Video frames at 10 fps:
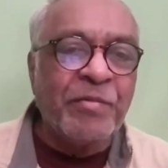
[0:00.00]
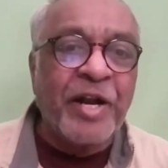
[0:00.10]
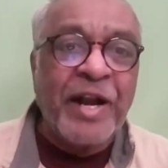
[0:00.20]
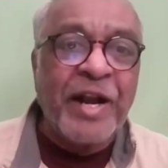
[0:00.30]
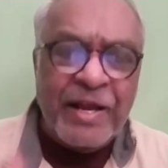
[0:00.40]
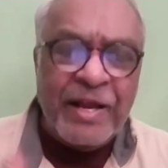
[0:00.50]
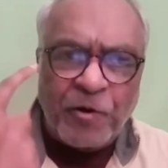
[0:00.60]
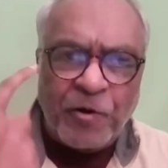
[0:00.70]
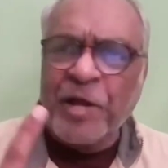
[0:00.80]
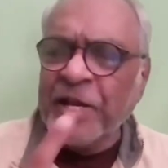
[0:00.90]
Did I go
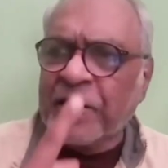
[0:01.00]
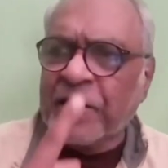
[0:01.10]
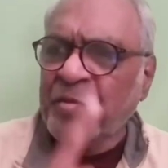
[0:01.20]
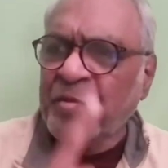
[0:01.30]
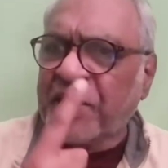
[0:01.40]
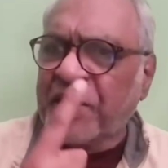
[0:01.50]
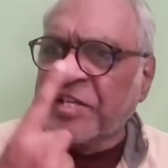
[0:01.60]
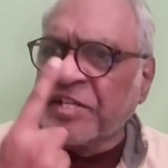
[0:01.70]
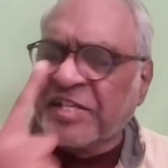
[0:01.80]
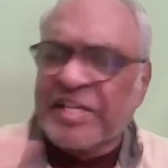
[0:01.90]
to any
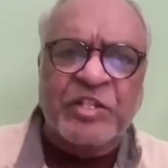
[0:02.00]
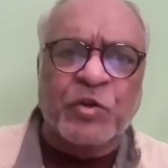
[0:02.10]
communication skills